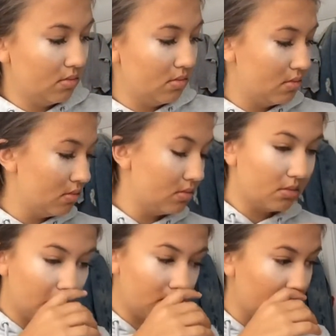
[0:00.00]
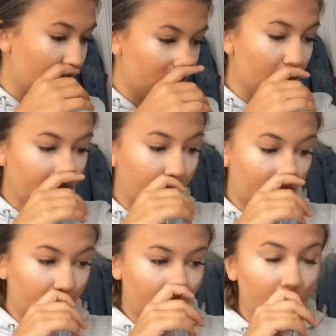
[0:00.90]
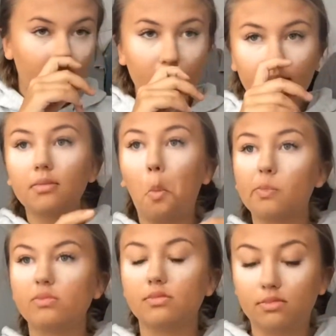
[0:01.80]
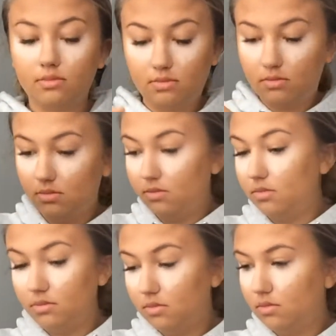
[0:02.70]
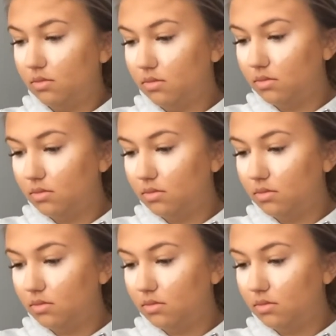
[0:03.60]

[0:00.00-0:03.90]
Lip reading: Now it is time to move on to eyebrows.